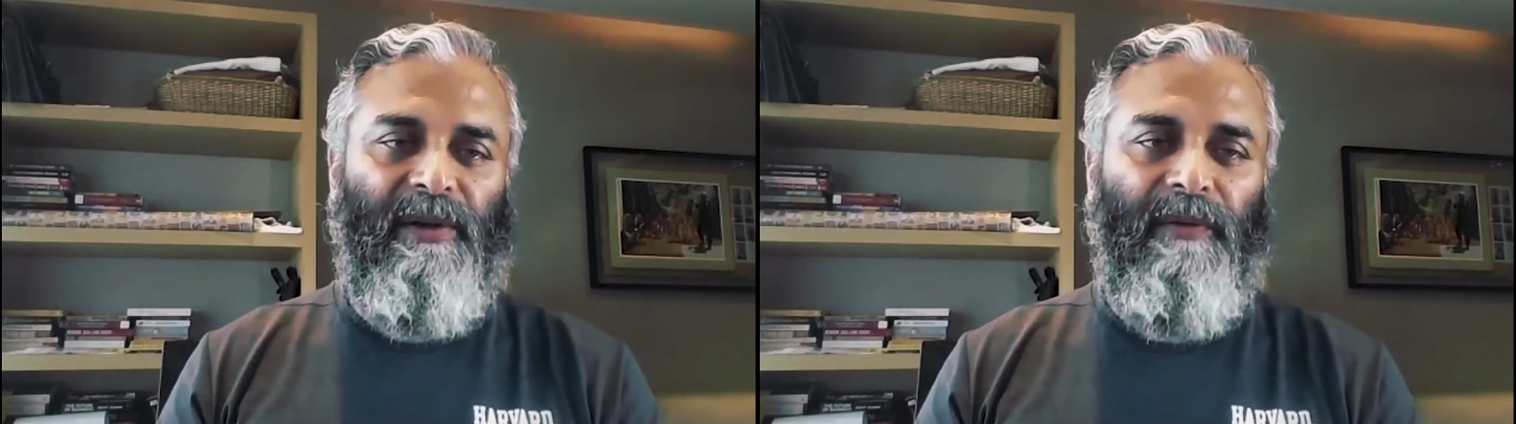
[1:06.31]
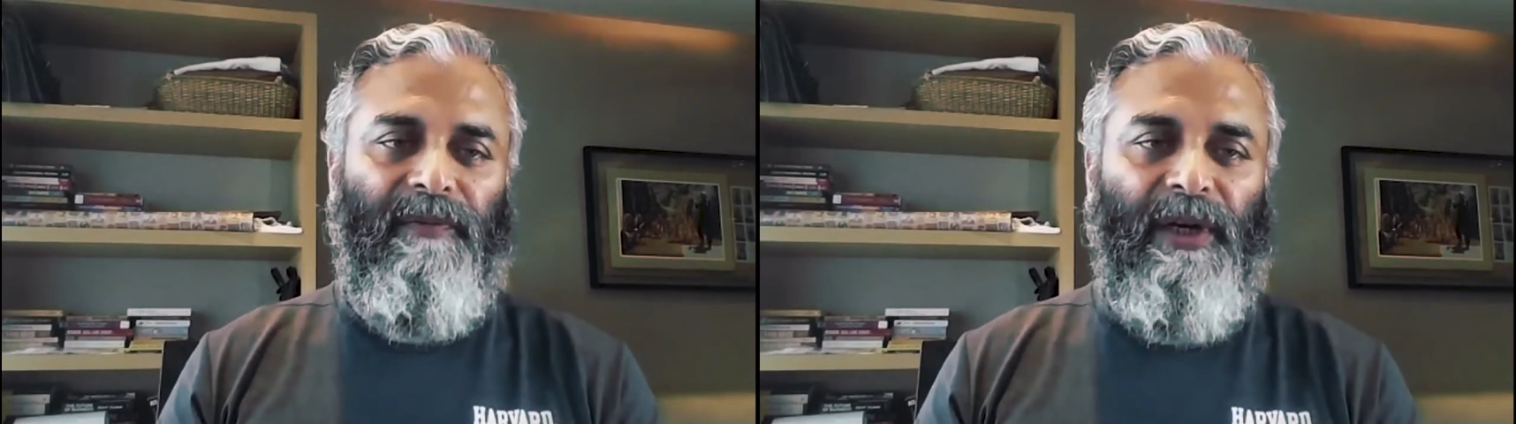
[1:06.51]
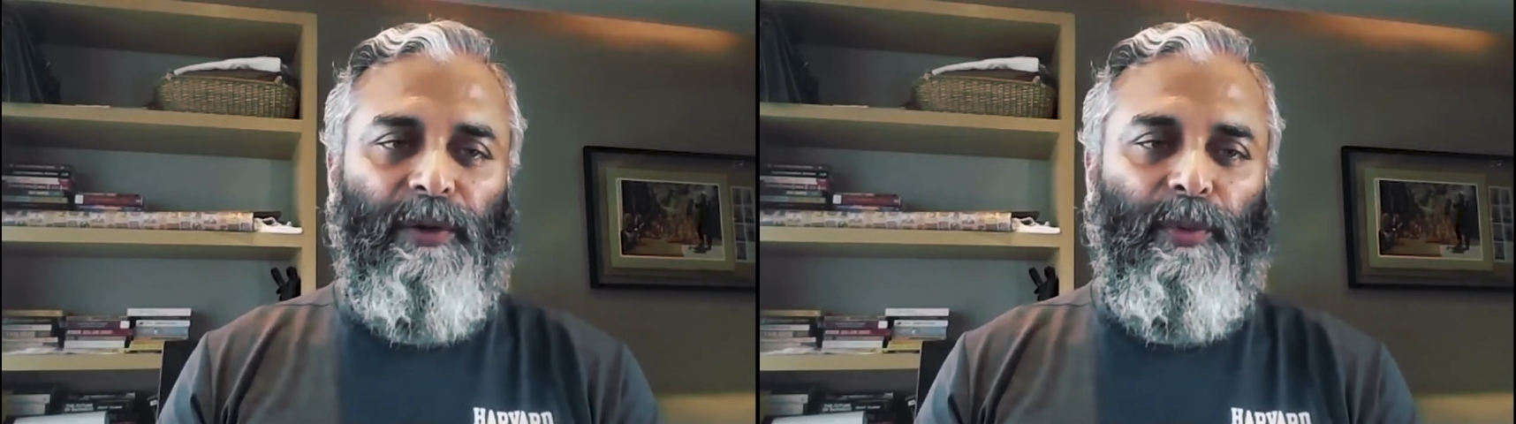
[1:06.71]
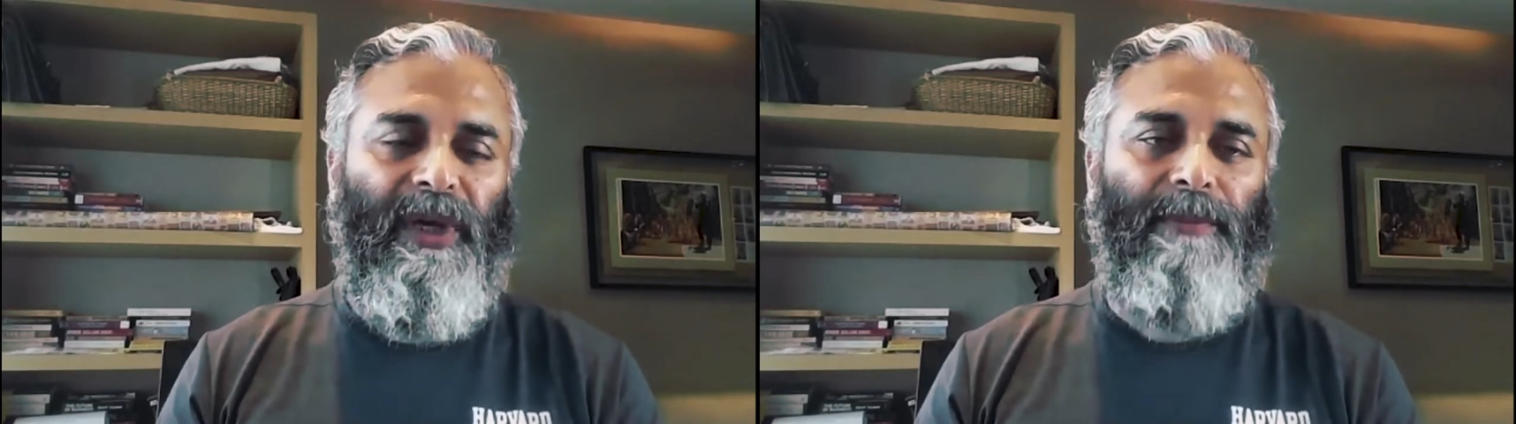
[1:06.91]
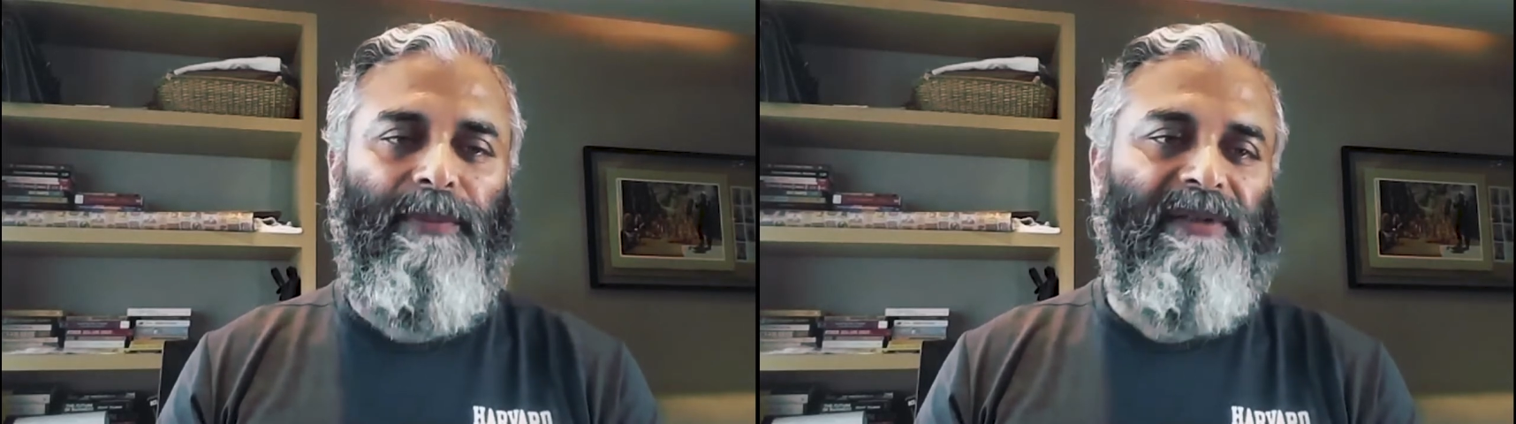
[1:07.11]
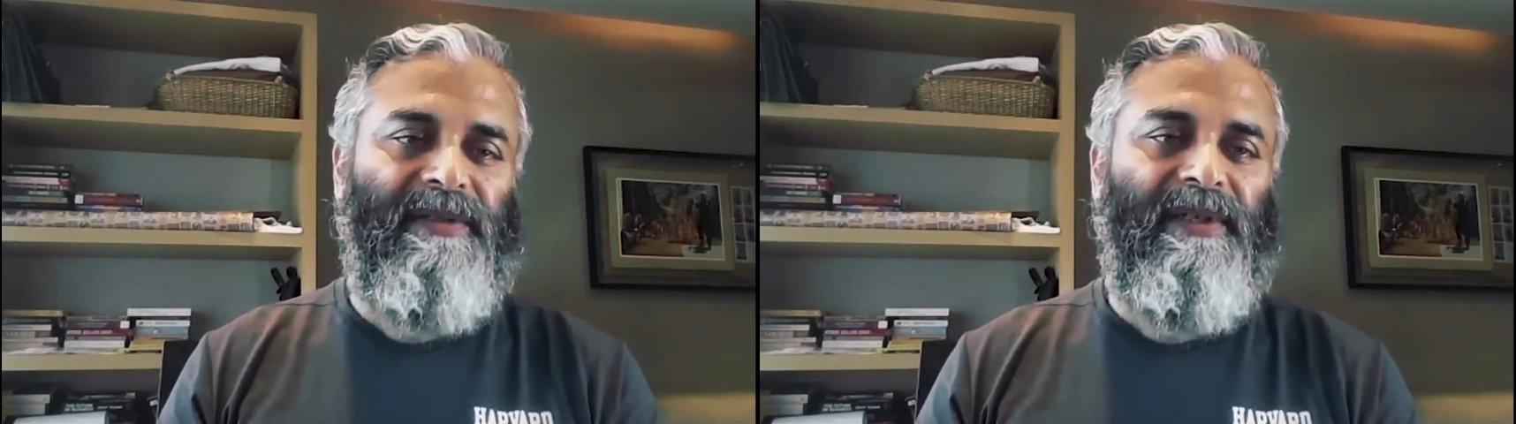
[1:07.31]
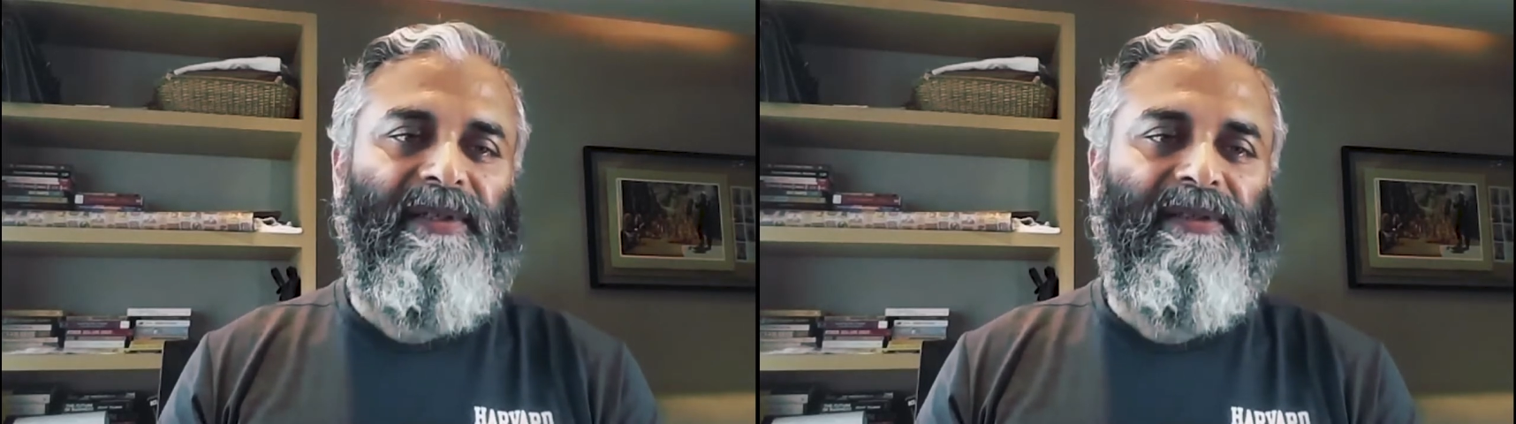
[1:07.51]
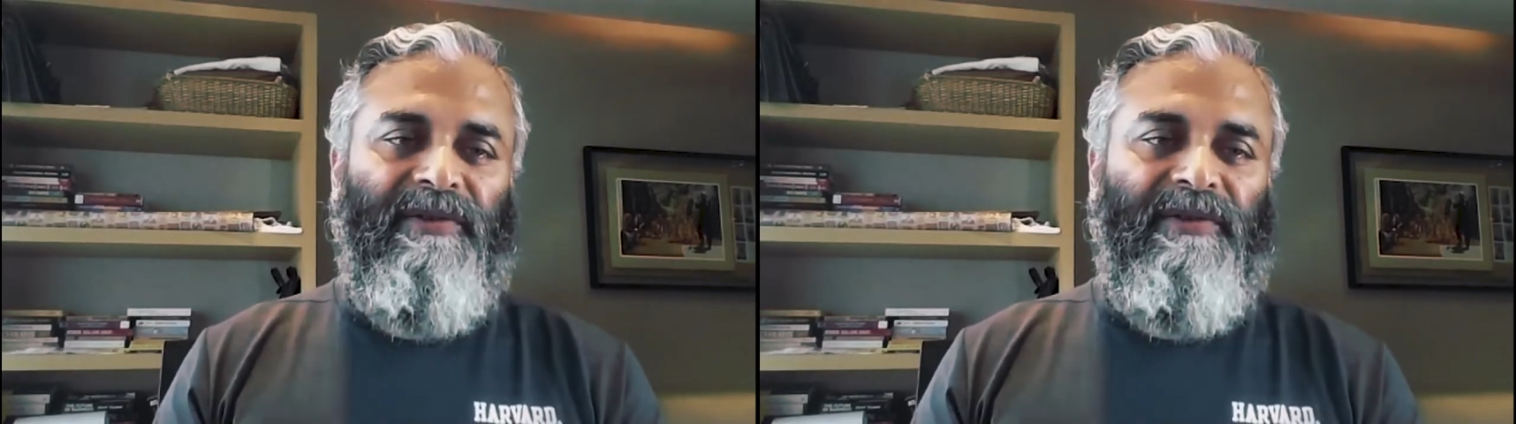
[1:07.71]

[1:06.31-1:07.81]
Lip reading: on a week-to-week basis,